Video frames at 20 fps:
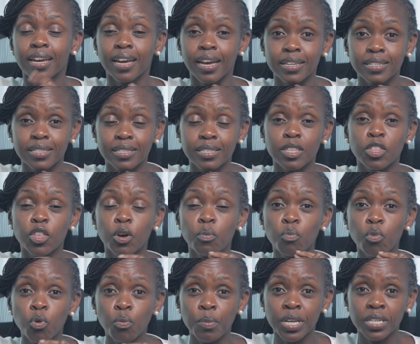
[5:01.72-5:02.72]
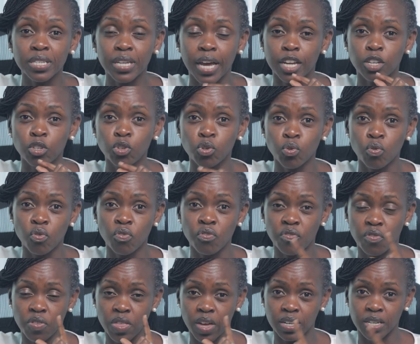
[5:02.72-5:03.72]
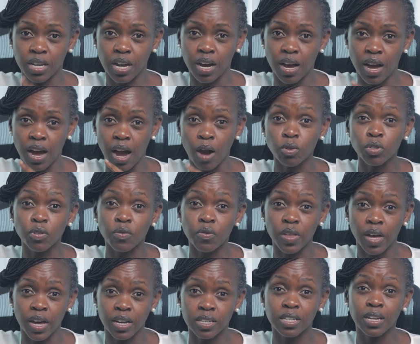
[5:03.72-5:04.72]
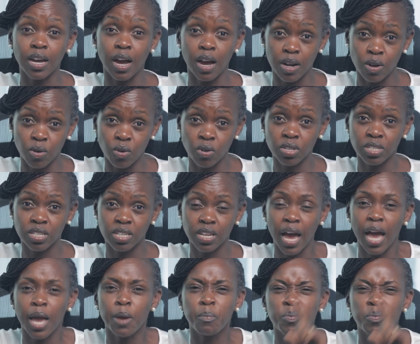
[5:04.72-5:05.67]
Guys, the moment I drove that car out of that car lot, I